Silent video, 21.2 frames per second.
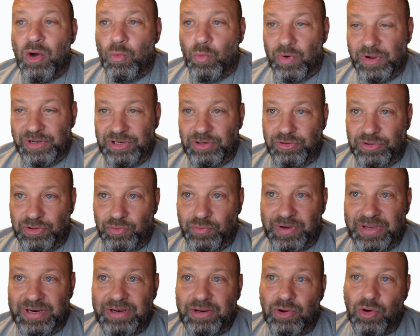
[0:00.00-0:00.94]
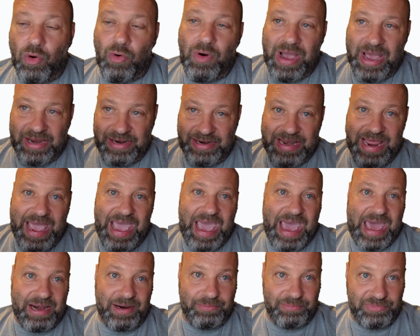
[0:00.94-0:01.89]
When you do it, go ahead and
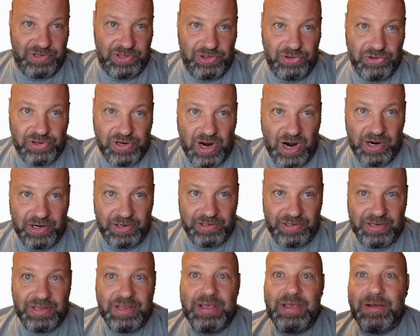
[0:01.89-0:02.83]
add them to your cart.